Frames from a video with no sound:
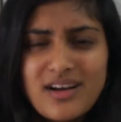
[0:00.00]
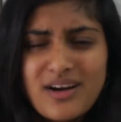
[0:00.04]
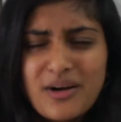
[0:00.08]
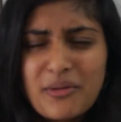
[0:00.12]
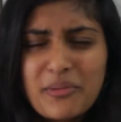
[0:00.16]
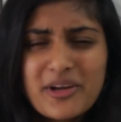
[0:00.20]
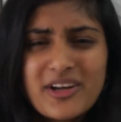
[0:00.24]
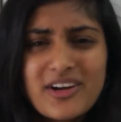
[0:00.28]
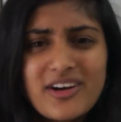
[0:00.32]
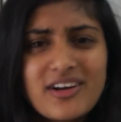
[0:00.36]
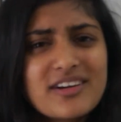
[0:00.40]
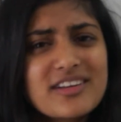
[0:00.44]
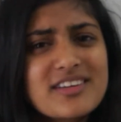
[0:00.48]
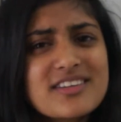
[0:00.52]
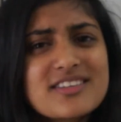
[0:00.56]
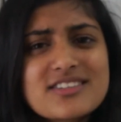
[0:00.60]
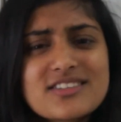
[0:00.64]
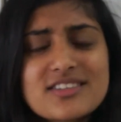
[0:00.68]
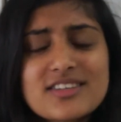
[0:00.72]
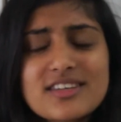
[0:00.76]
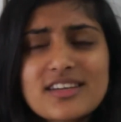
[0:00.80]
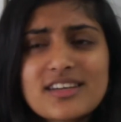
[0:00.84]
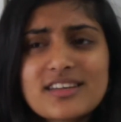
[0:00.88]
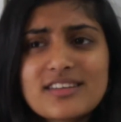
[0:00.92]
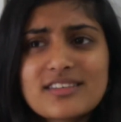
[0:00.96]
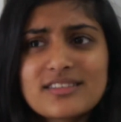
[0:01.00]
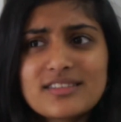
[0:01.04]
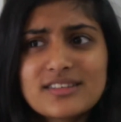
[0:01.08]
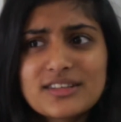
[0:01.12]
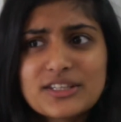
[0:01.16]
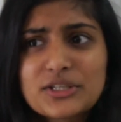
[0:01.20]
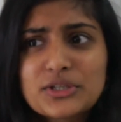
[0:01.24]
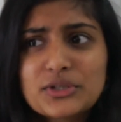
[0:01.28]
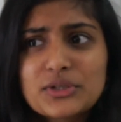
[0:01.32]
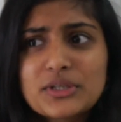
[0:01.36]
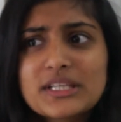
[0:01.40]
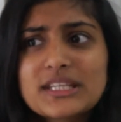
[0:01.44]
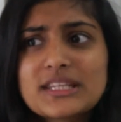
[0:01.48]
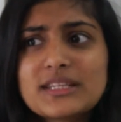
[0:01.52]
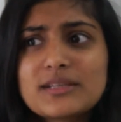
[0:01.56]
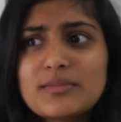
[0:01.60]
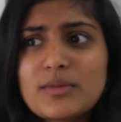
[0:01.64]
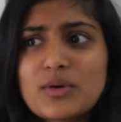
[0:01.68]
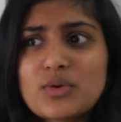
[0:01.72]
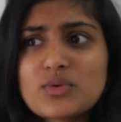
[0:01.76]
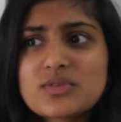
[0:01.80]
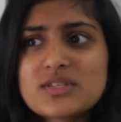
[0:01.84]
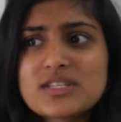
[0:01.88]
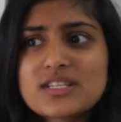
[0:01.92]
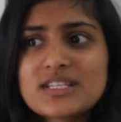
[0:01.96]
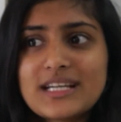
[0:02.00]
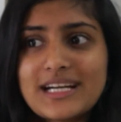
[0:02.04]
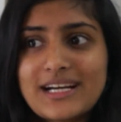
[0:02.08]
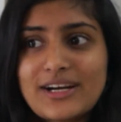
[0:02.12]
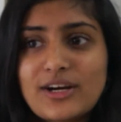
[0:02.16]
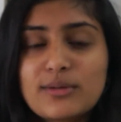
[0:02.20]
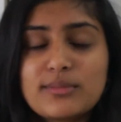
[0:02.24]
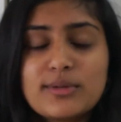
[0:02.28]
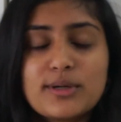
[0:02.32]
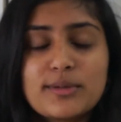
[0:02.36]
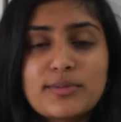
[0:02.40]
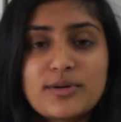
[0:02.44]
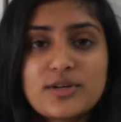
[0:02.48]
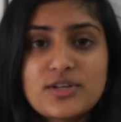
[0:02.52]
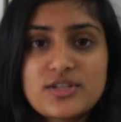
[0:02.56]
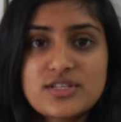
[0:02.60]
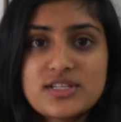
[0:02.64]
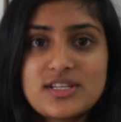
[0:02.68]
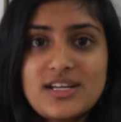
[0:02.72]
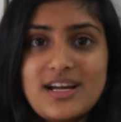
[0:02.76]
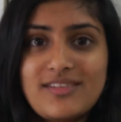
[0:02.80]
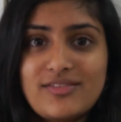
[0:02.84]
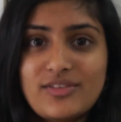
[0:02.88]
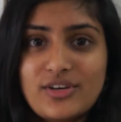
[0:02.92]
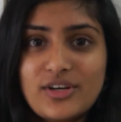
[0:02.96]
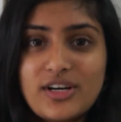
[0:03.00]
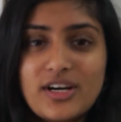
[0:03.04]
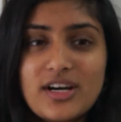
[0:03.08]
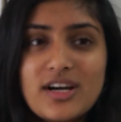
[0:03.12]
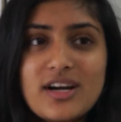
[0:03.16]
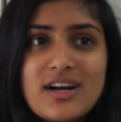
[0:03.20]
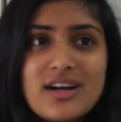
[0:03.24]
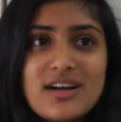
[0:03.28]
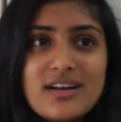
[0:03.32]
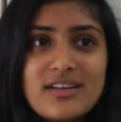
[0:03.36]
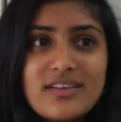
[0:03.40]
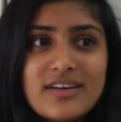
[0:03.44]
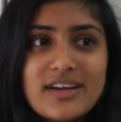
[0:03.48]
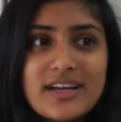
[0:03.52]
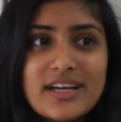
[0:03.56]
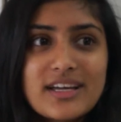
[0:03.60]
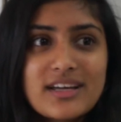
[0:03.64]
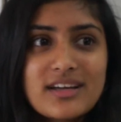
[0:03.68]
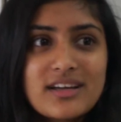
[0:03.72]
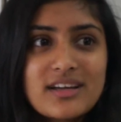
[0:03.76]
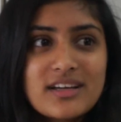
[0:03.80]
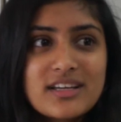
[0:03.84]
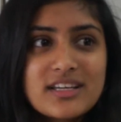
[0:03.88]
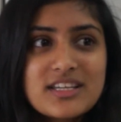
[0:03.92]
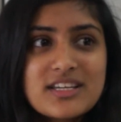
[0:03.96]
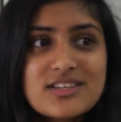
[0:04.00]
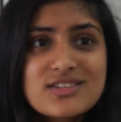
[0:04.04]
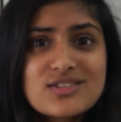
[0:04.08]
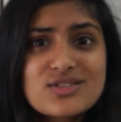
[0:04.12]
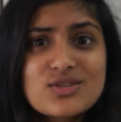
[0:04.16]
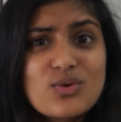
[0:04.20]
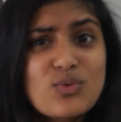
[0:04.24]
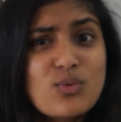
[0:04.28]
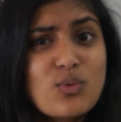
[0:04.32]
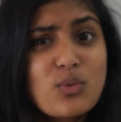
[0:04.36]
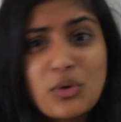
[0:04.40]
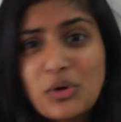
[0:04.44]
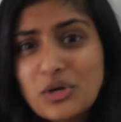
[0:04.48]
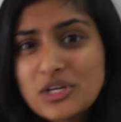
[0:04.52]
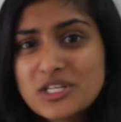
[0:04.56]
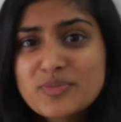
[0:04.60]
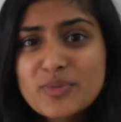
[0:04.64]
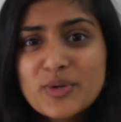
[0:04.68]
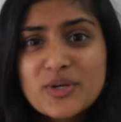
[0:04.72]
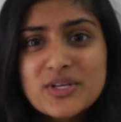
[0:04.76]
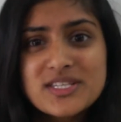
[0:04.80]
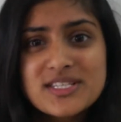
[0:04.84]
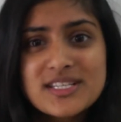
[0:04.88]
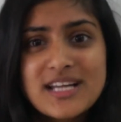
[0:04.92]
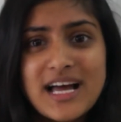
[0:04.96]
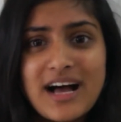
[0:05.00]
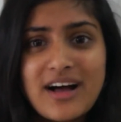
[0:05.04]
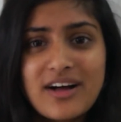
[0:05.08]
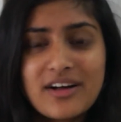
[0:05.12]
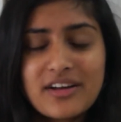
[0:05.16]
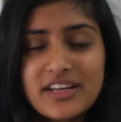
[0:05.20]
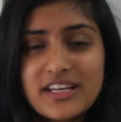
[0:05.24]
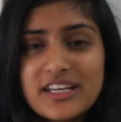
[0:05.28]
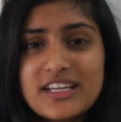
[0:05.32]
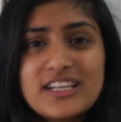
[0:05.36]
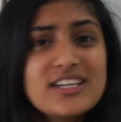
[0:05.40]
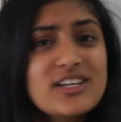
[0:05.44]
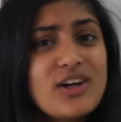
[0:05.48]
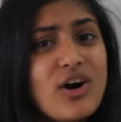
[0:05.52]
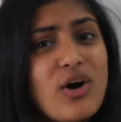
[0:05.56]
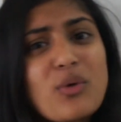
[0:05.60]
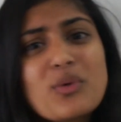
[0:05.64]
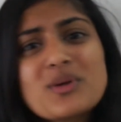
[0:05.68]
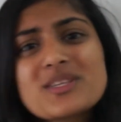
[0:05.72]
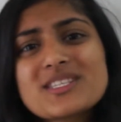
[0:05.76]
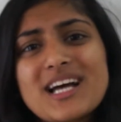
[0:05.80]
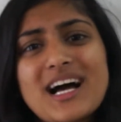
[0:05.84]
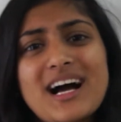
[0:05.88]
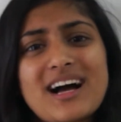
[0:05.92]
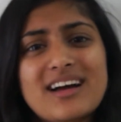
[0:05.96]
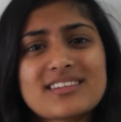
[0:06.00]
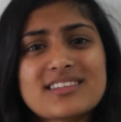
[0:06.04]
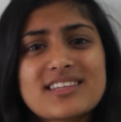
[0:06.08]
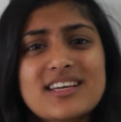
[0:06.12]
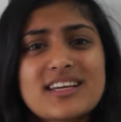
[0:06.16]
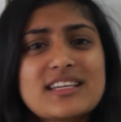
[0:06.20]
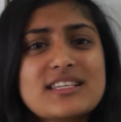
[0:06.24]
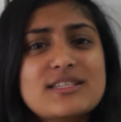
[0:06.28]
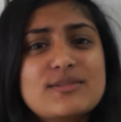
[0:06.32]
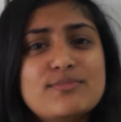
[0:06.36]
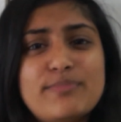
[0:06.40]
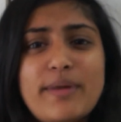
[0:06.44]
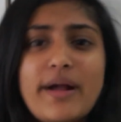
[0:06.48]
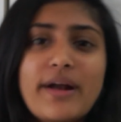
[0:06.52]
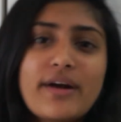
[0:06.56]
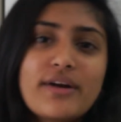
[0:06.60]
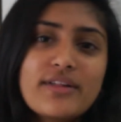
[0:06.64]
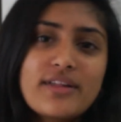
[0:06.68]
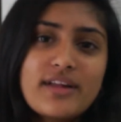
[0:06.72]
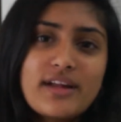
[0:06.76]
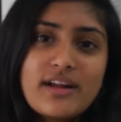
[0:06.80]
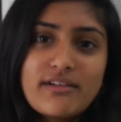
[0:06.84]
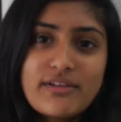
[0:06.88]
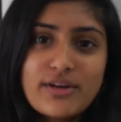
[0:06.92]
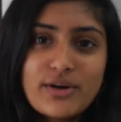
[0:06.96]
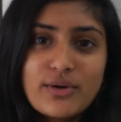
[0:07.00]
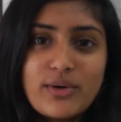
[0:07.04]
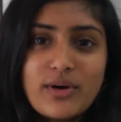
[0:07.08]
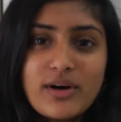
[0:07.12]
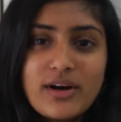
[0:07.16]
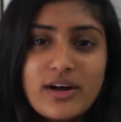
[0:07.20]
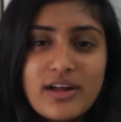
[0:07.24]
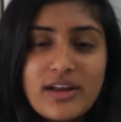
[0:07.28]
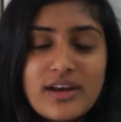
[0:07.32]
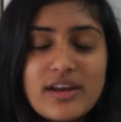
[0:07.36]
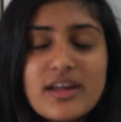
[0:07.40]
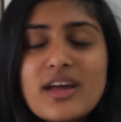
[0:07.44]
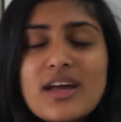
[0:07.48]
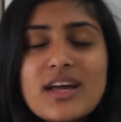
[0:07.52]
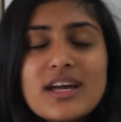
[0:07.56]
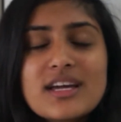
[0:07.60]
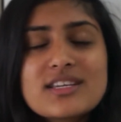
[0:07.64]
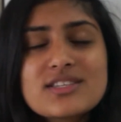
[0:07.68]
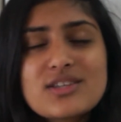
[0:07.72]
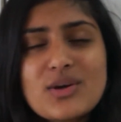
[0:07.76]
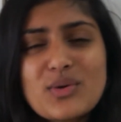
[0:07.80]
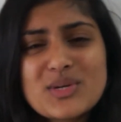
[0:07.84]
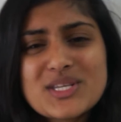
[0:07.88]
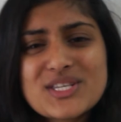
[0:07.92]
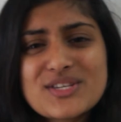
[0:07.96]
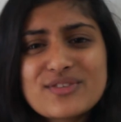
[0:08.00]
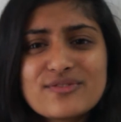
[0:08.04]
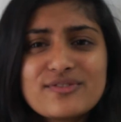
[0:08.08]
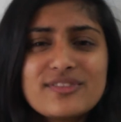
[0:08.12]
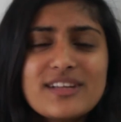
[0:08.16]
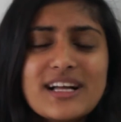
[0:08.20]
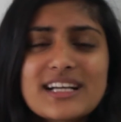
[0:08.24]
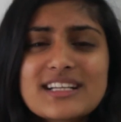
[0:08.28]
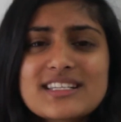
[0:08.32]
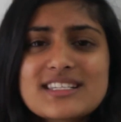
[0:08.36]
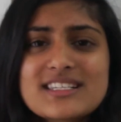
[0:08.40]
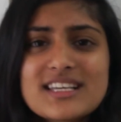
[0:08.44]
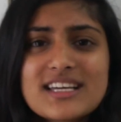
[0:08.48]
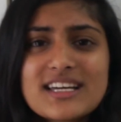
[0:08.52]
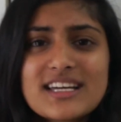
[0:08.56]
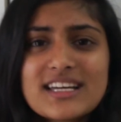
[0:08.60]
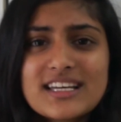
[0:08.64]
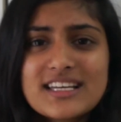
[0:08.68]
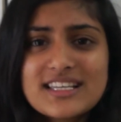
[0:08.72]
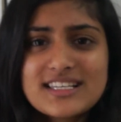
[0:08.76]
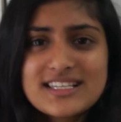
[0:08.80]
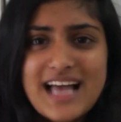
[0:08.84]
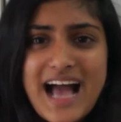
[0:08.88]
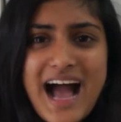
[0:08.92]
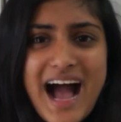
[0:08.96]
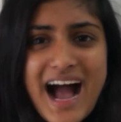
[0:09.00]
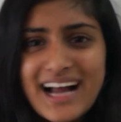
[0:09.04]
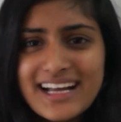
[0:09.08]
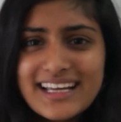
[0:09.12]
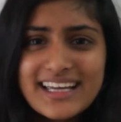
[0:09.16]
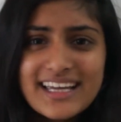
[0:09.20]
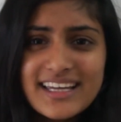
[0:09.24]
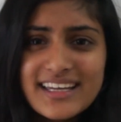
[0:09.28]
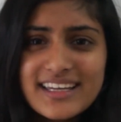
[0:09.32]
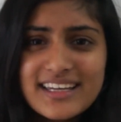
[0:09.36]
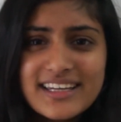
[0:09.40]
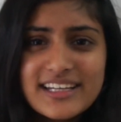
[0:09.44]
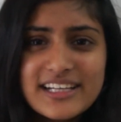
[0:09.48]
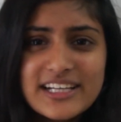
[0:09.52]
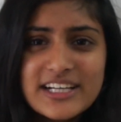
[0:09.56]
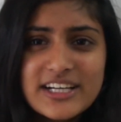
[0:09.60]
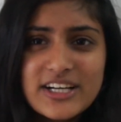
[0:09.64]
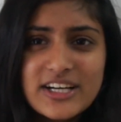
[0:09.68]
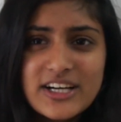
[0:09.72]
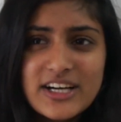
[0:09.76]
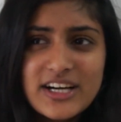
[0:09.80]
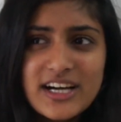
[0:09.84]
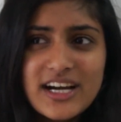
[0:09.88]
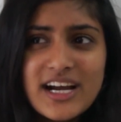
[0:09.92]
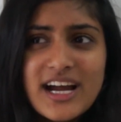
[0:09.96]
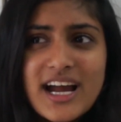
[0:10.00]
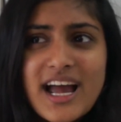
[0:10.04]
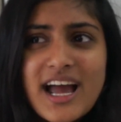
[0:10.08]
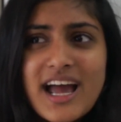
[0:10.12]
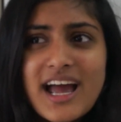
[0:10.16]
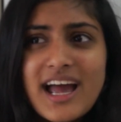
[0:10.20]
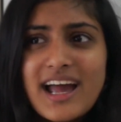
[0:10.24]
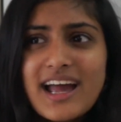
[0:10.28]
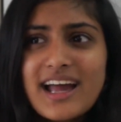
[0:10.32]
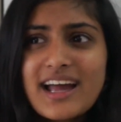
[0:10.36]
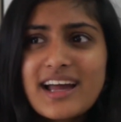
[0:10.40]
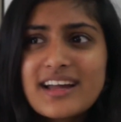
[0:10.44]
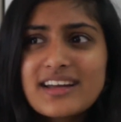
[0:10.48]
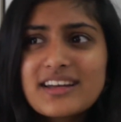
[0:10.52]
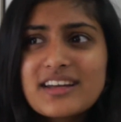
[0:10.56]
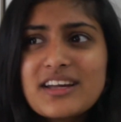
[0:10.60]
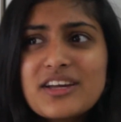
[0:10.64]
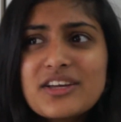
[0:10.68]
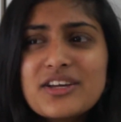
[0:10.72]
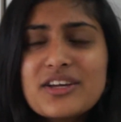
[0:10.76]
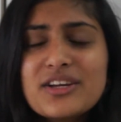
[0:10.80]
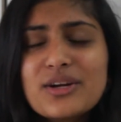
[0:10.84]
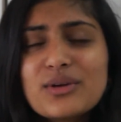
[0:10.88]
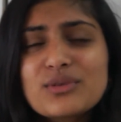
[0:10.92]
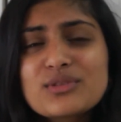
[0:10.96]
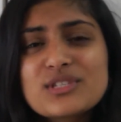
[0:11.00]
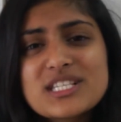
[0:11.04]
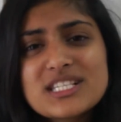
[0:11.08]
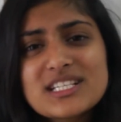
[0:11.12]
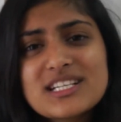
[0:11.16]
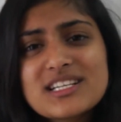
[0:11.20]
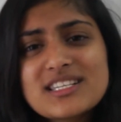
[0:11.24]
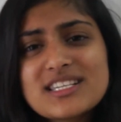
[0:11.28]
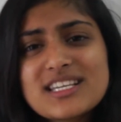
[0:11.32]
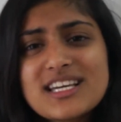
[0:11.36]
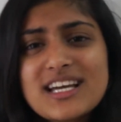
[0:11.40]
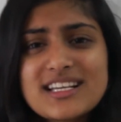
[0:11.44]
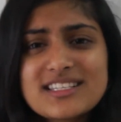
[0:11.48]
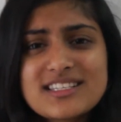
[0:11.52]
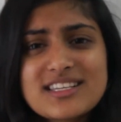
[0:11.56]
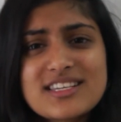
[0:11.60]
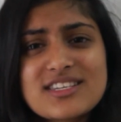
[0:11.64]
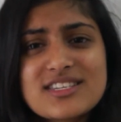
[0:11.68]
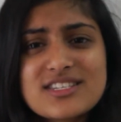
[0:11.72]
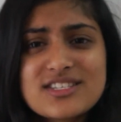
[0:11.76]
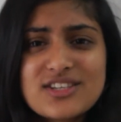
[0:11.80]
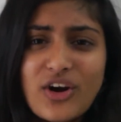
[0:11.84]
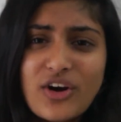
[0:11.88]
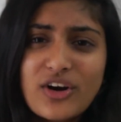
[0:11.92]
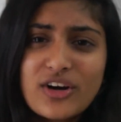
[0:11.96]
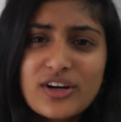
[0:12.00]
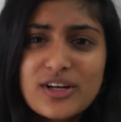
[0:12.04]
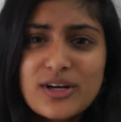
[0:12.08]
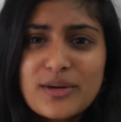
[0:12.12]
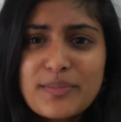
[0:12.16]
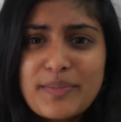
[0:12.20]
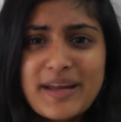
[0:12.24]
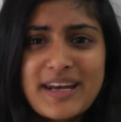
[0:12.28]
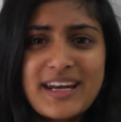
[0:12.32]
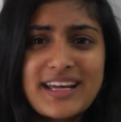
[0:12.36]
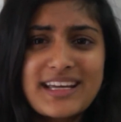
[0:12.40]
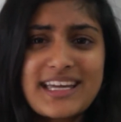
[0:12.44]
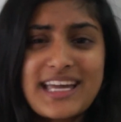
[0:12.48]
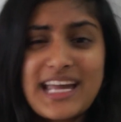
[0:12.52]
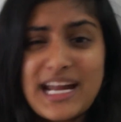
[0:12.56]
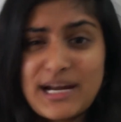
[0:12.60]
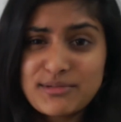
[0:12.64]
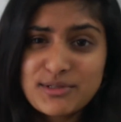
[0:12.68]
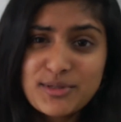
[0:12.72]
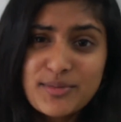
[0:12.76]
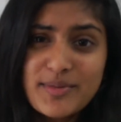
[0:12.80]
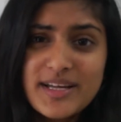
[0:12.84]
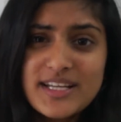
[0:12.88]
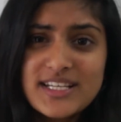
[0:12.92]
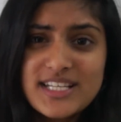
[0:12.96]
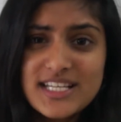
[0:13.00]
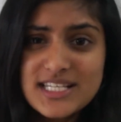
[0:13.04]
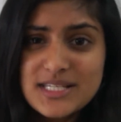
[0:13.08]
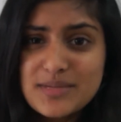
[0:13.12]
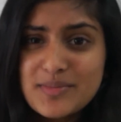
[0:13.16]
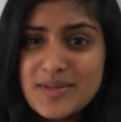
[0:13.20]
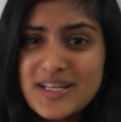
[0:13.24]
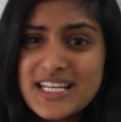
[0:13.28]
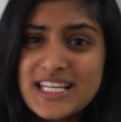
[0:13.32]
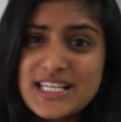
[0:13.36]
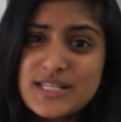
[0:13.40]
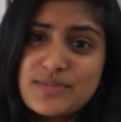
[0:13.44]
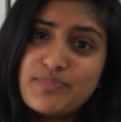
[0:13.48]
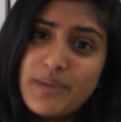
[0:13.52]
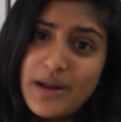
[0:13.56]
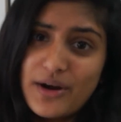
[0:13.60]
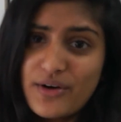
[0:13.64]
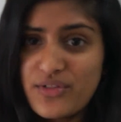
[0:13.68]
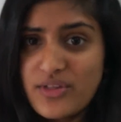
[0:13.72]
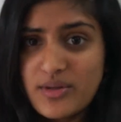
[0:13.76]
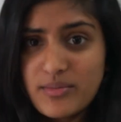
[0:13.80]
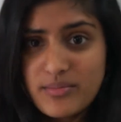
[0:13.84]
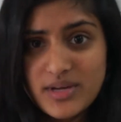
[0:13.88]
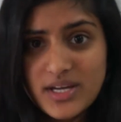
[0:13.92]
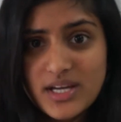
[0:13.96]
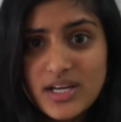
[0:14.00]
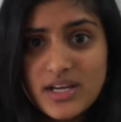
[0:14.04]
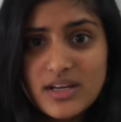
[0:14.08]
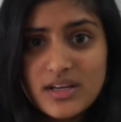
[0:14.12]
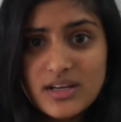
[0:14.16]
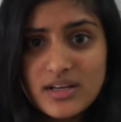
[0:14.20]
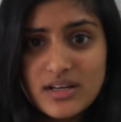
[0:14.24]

Oh my god, he's, like, literally the most terrible person ever. Like, he is the worst personality. He always acts like he's better than everyone. He's always flexing his hacking gear. And, you know, just because he has a startup and a cameraman doesn't mean he's better than me.